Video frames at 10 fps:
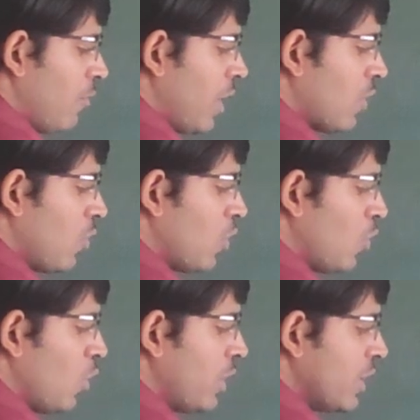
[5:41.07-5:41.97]
forward
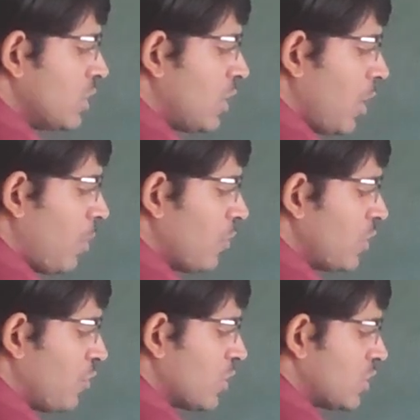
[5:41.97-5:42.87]
voltage drop of
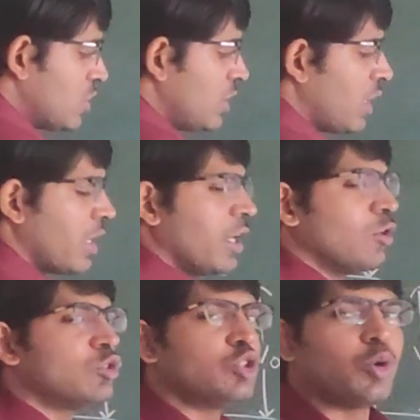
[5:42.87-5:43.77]
the first Zener
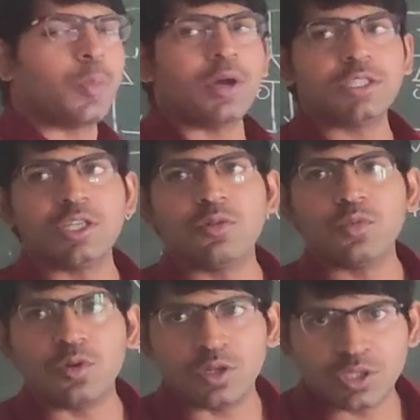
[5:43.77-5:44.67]
diode, 0.7
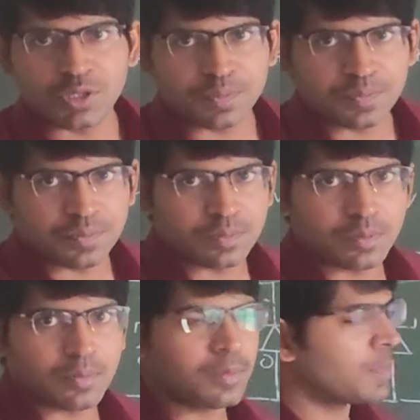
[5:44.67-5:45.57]
volts.
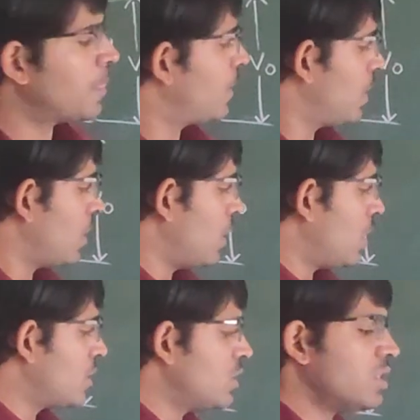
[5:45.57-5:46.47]

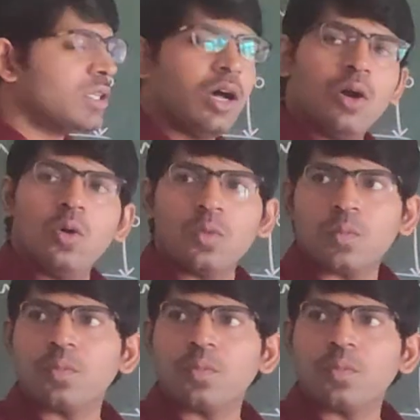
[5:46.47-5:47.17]
This is how